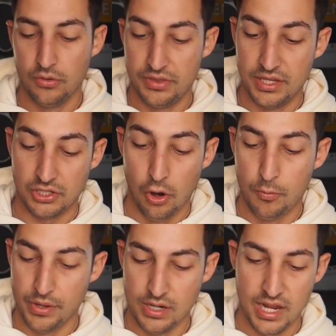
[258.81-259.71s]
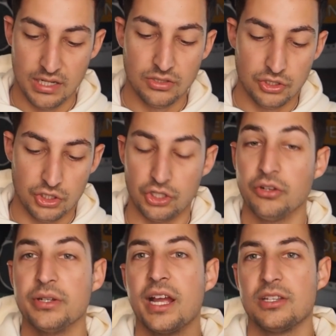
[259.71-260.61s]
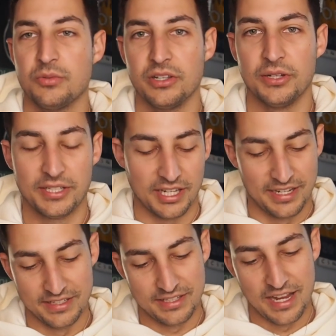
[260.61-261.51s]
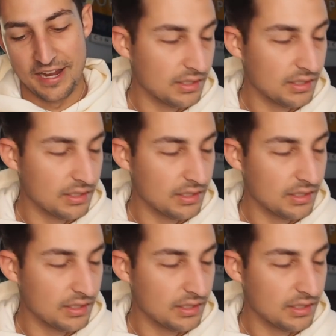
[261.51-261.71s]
this open and show you guys what it looks like inside.